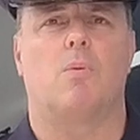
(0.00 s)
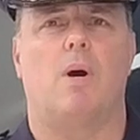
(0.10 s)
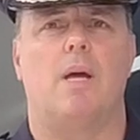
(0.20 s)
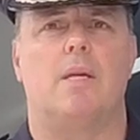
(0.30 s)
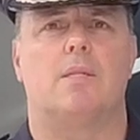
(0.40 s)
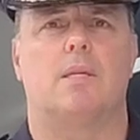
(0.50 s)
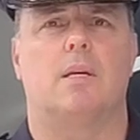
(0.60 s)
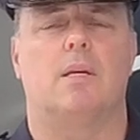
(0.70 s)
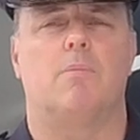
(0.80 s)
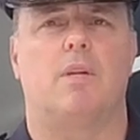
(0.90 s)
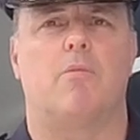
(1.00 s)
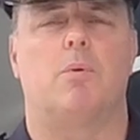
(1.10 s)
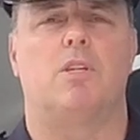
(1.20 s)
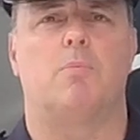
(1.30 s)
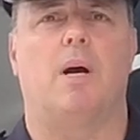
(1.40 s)
way that that
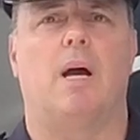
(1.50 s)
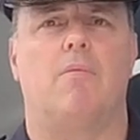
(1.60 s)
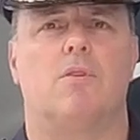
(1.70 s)
everybody's behaved,